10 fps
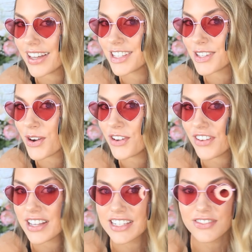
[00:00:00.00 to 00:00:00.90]
They're so
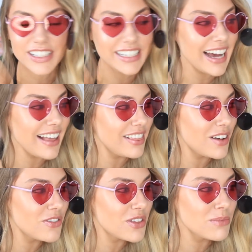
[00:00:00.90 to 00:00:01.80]
festively. I
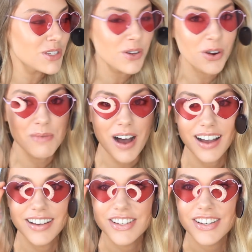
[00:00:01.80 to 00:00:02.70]
love them so
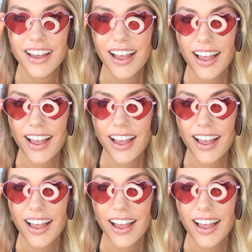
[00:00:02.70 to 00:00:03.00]
much.